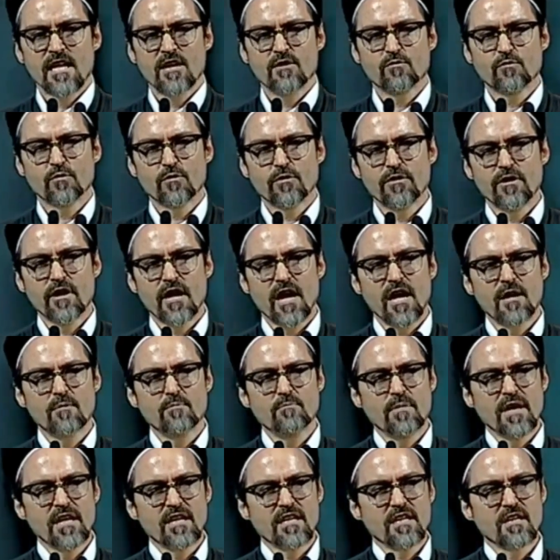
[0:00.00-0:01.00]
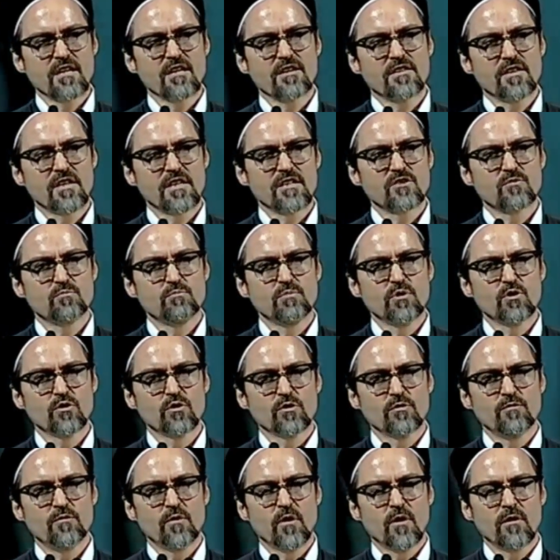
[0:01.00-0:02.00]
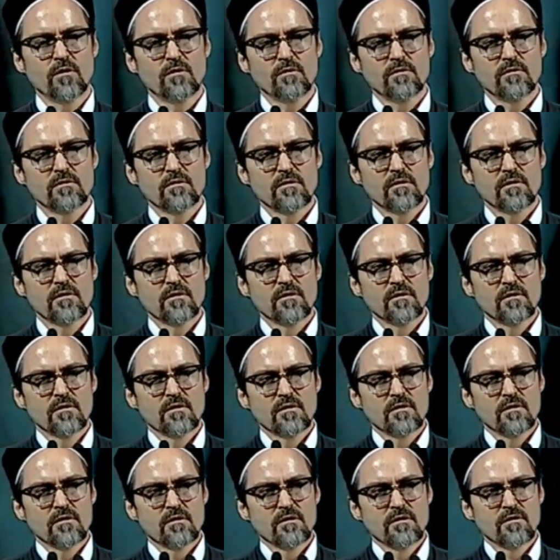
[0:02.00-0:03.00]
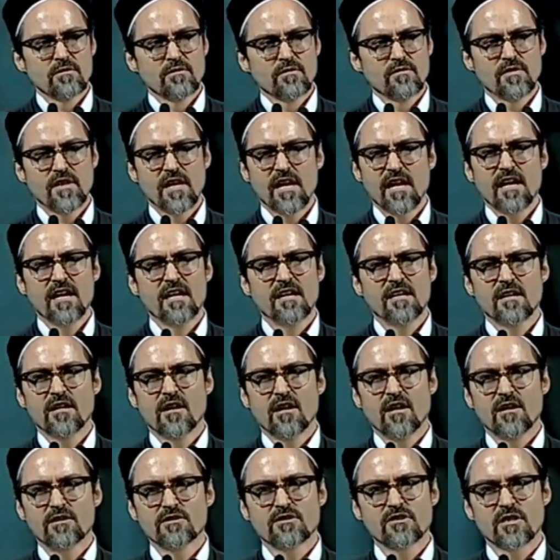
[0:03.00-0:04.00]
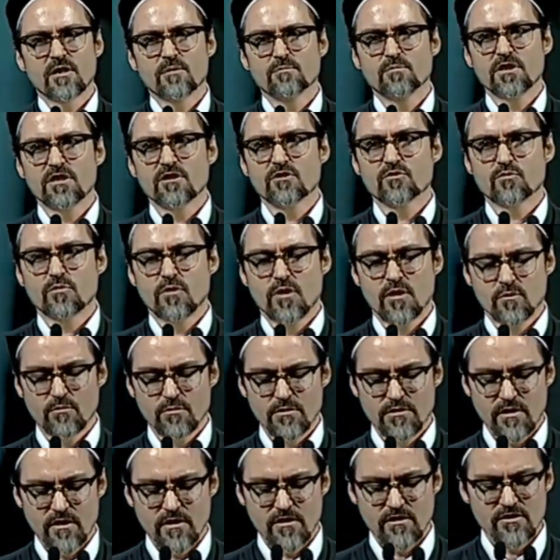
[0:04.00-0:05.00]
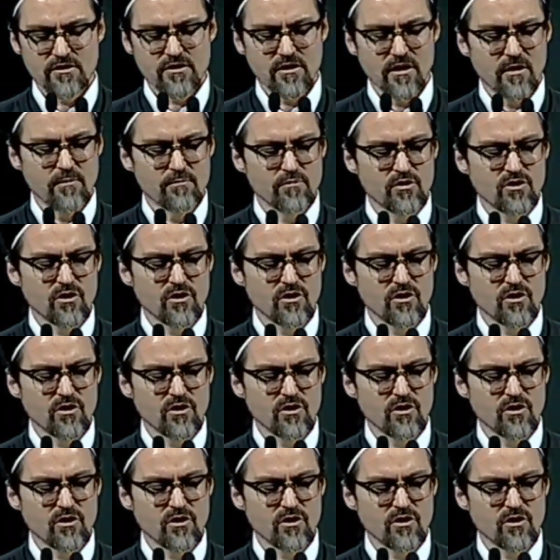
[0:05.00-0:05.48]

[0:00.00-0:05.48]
If we're not making things beautiful, then something's wrong with our Islam.